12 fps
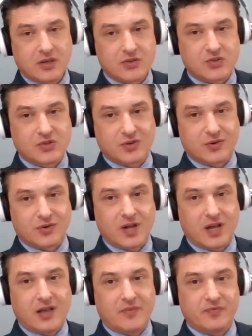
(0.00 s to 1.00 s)

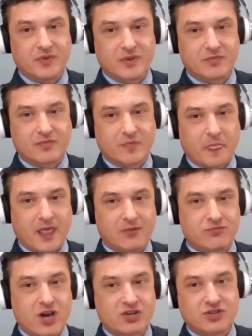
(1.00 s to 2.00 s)
So
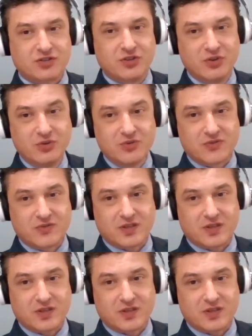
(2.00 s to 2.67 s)
Russian youth,